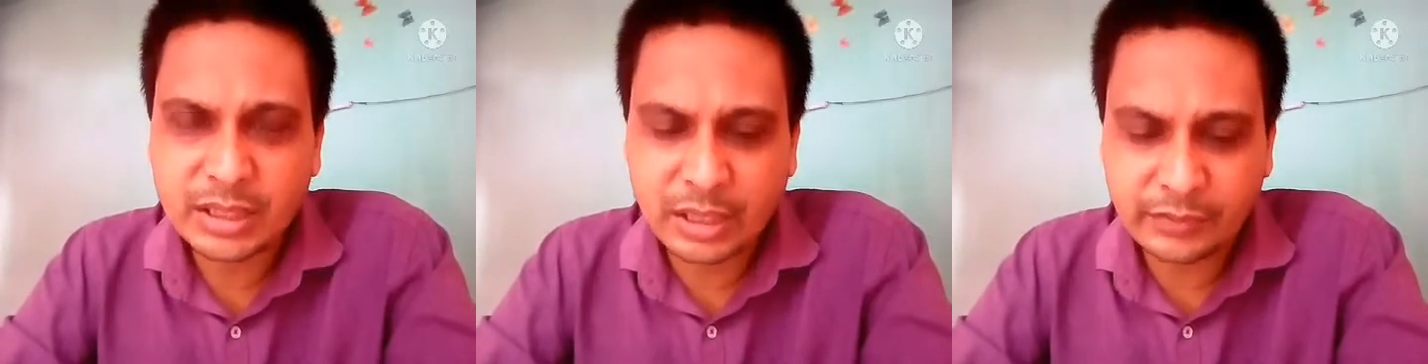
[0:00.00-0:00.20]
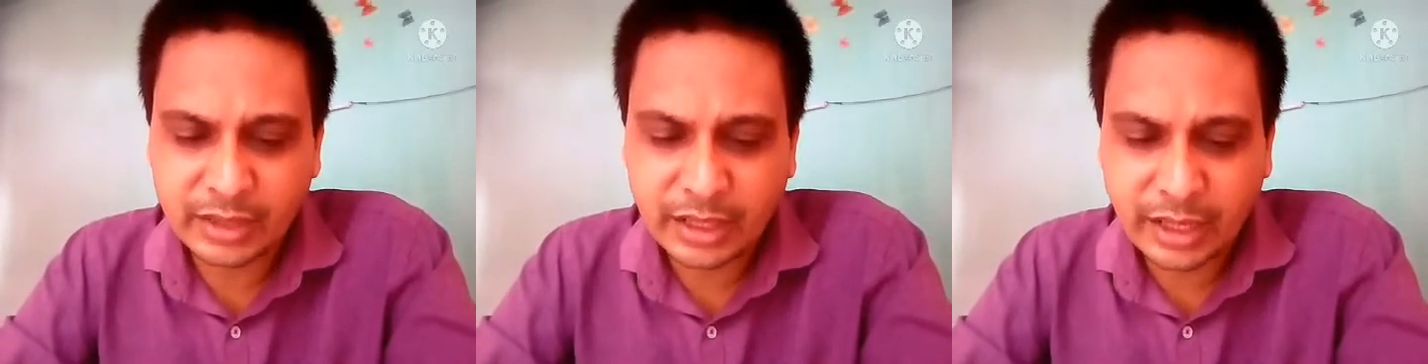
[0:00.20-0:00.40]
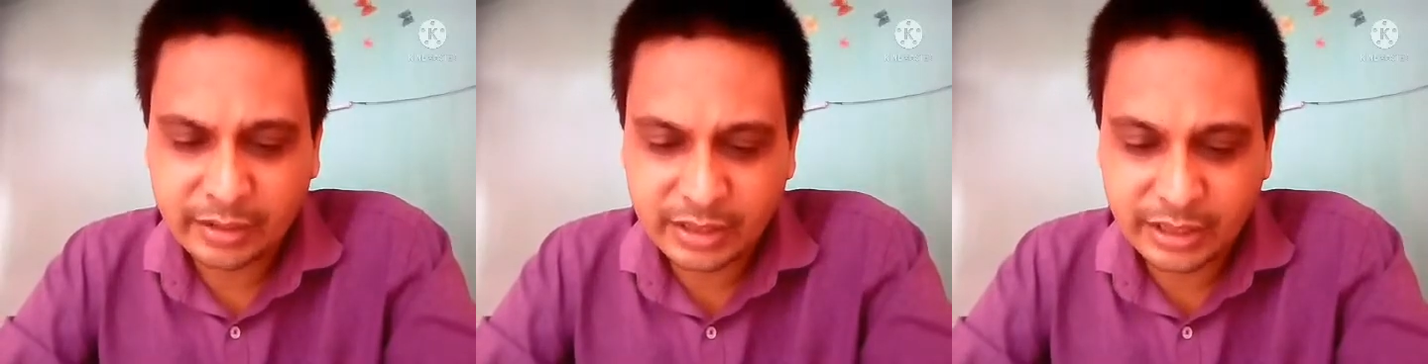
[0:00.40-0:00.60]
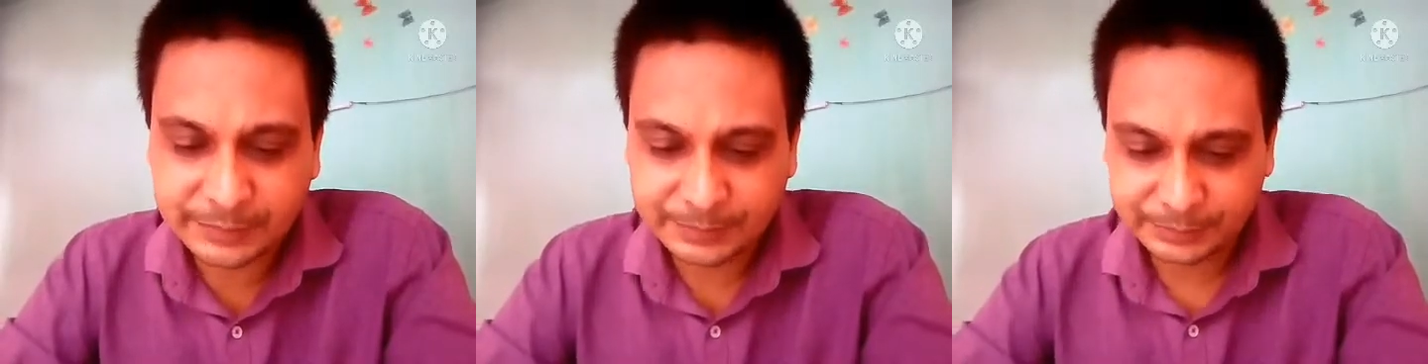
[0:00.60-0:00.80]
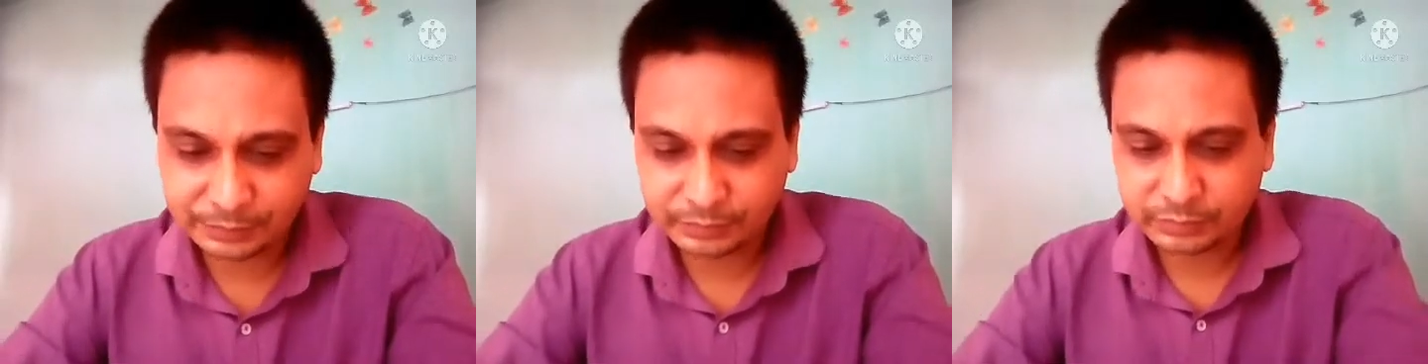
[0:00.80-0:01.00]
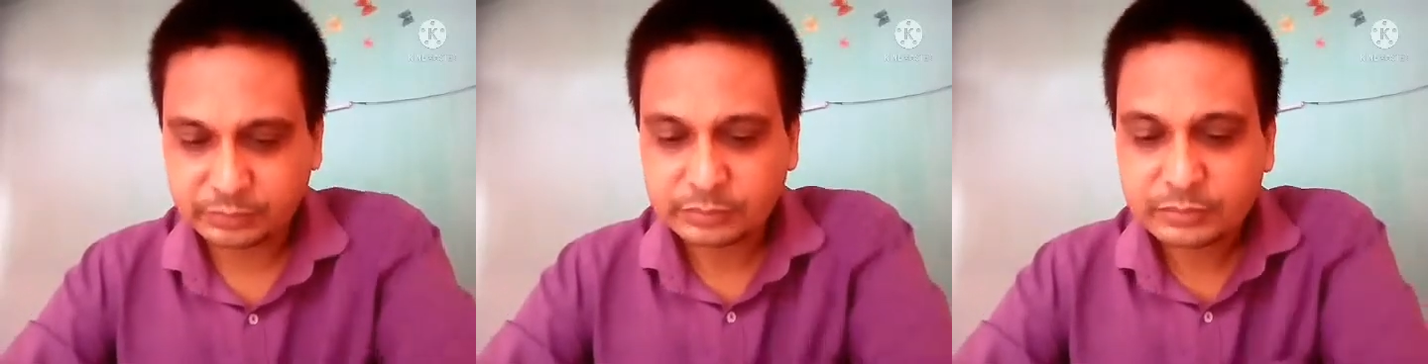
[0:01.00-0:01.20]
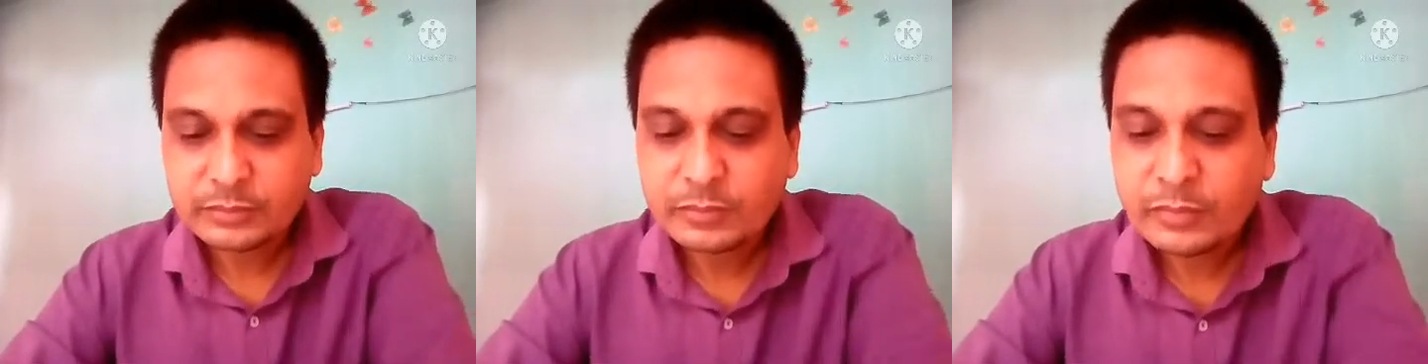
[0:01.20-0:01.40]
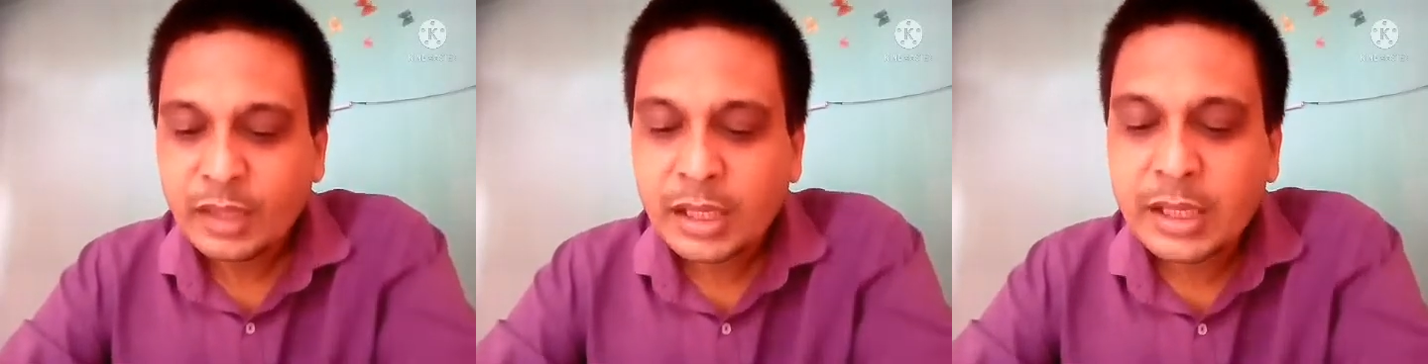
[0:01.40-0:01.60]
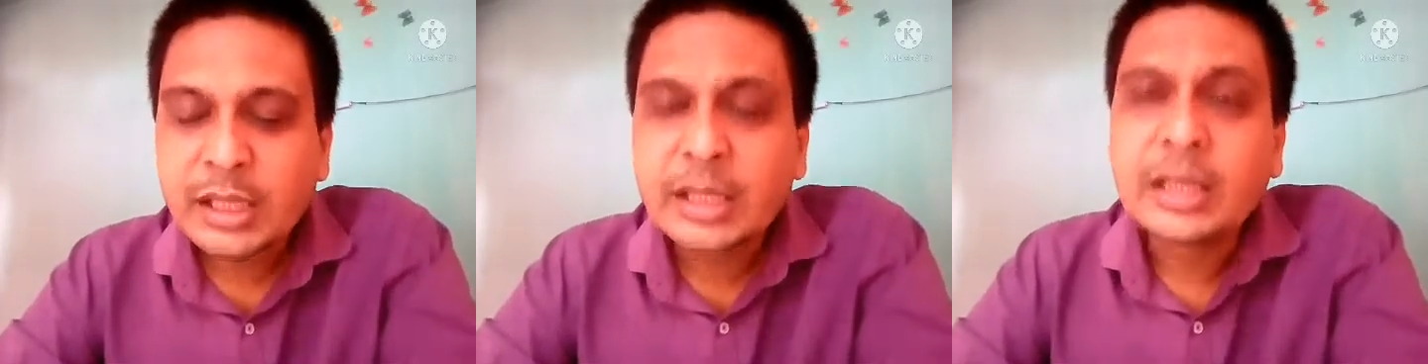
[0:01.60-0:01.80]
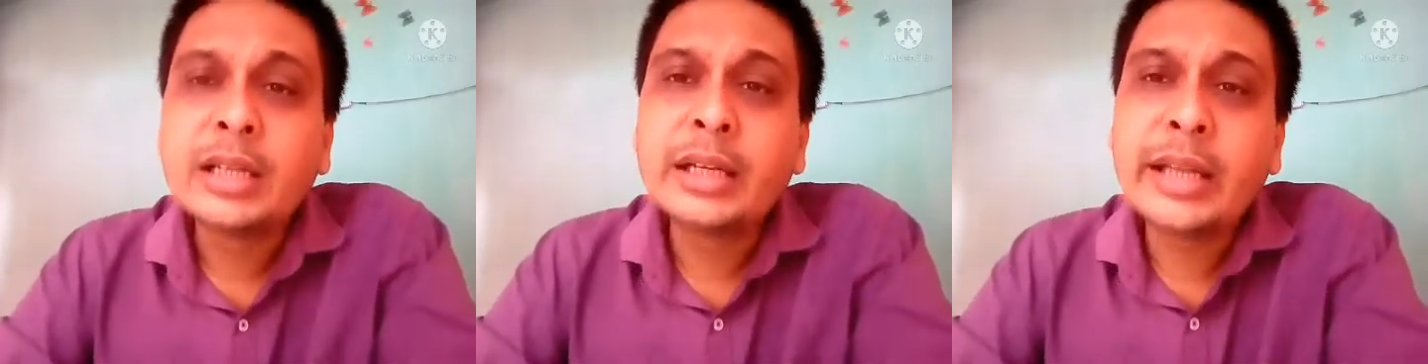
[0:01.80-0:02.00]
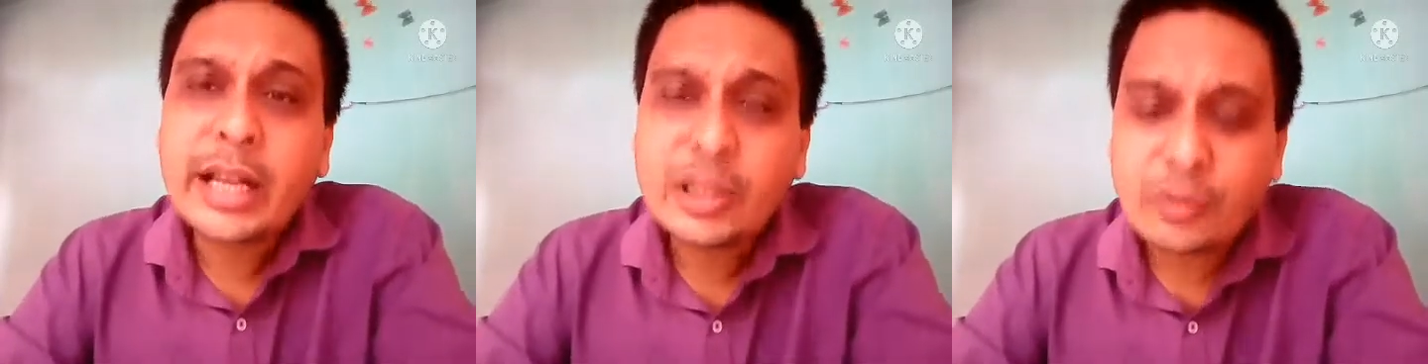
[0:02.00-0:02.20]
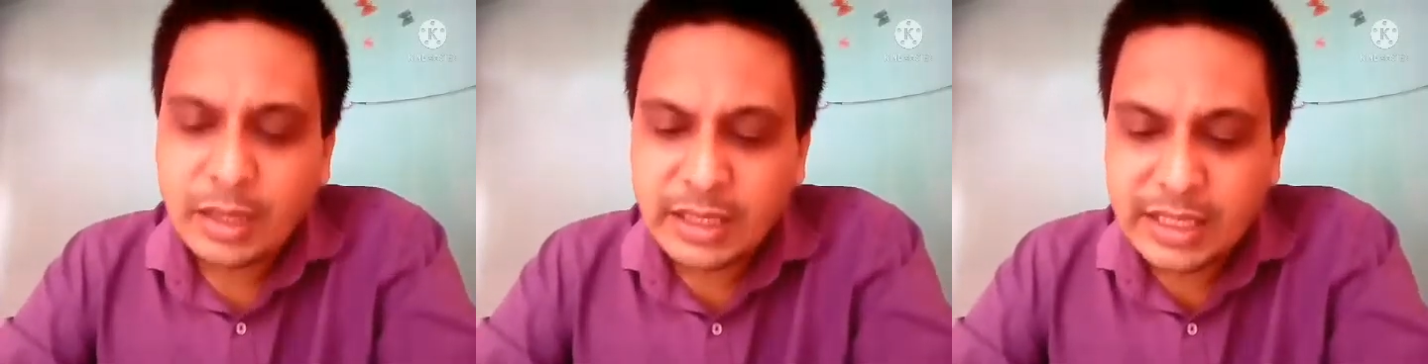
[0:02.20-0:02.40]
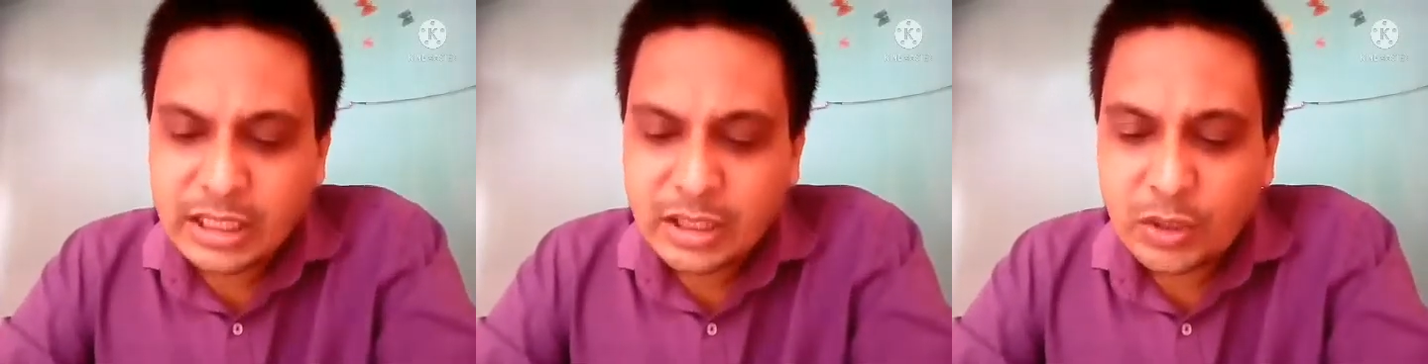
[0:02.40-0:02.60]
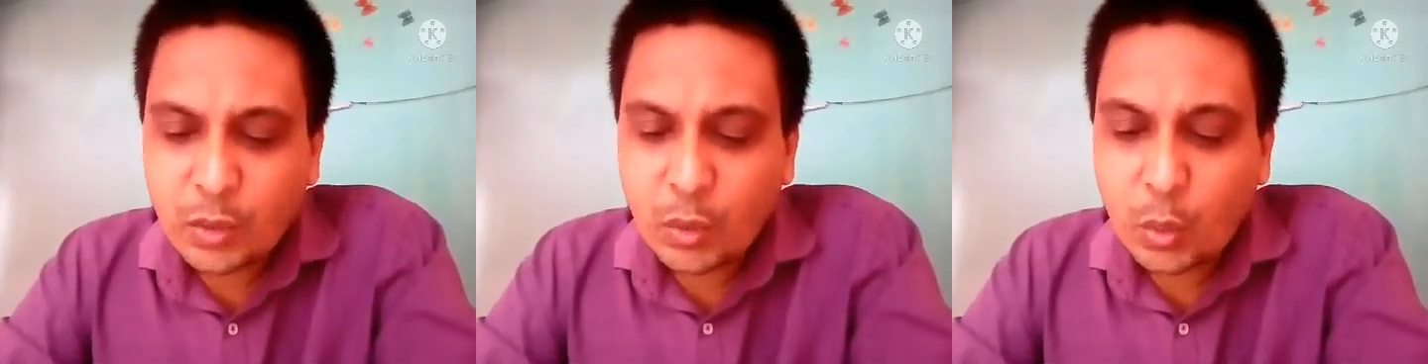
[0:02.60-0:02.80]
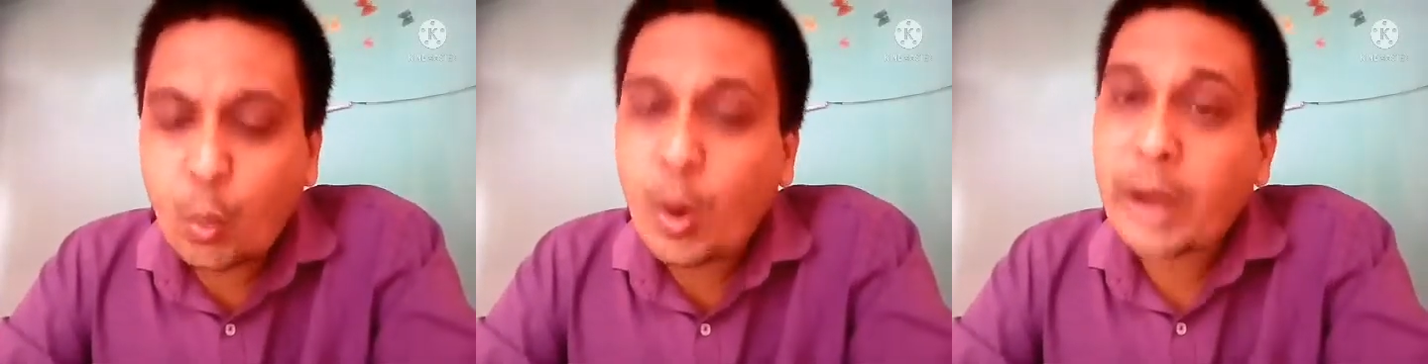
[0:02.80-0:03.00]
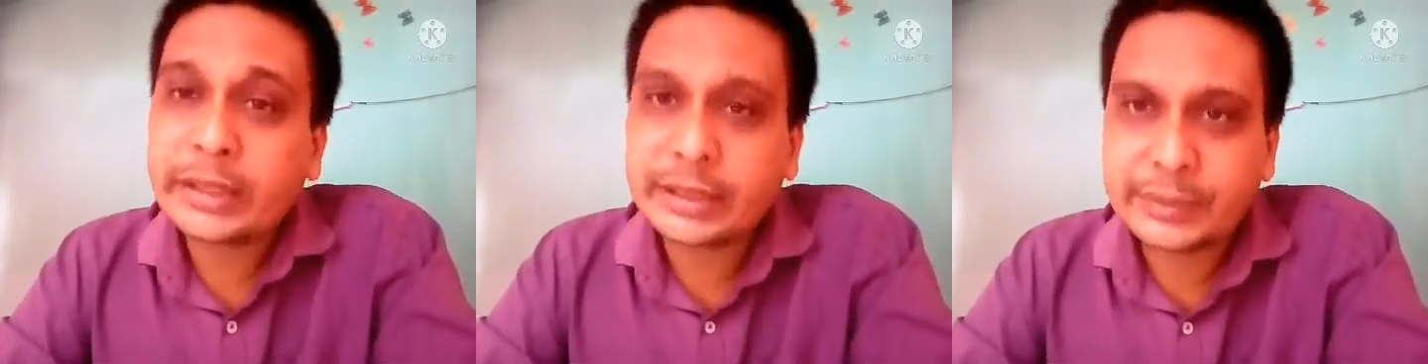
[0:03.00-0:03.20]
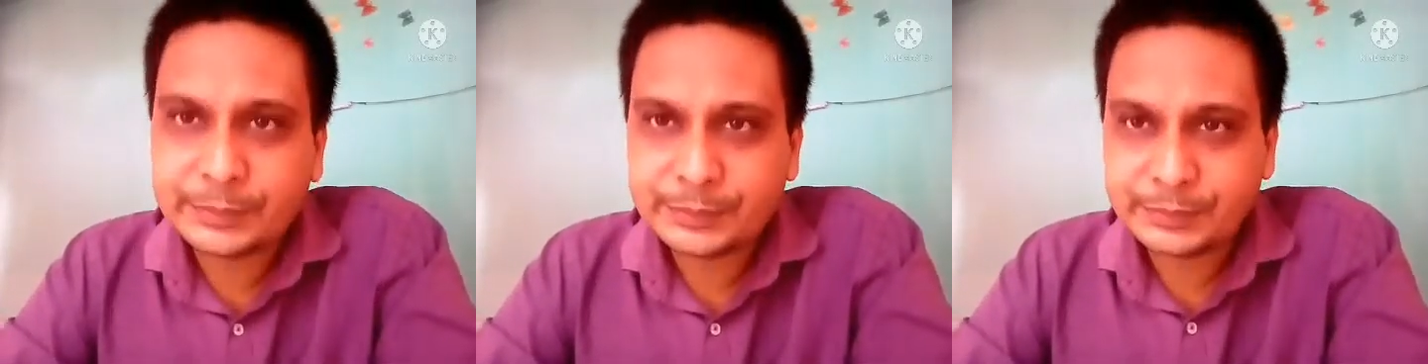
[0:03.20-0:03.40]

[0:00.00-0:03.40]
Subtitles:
sulfur dioxide. Next one is water.